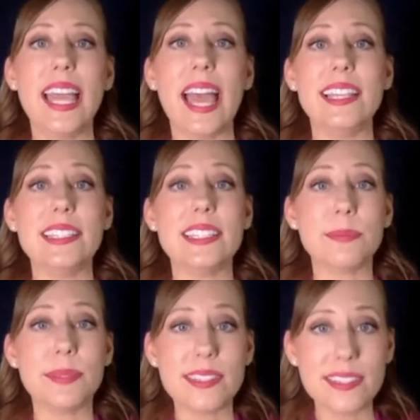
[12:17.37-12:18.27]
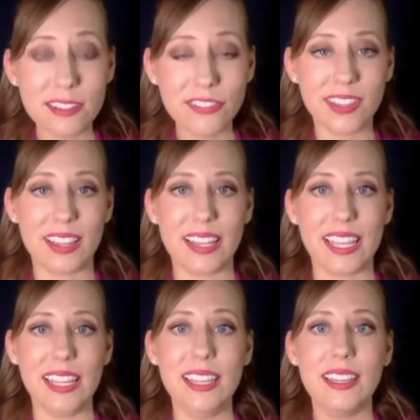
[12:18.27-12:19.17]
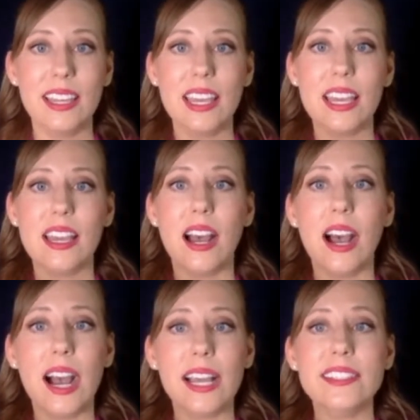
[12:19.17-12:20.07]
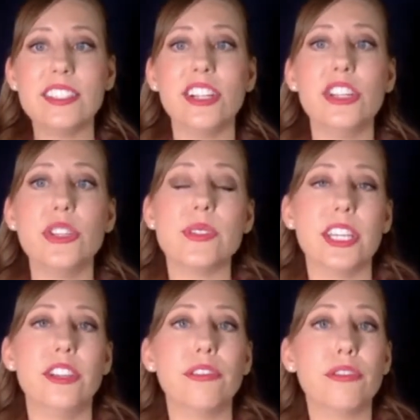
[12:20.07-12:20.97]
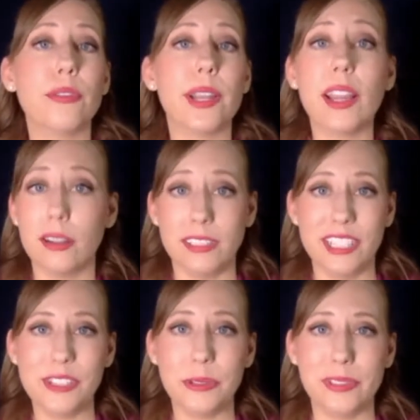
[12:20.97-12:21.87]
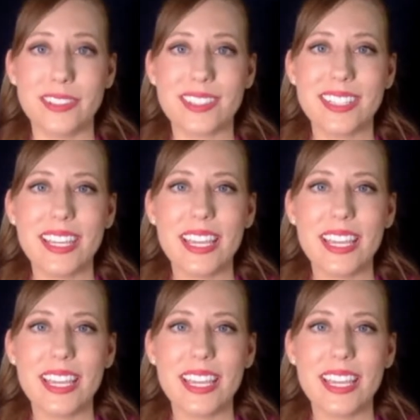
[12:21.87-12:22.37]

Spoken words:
And specifically, I started using free online tools.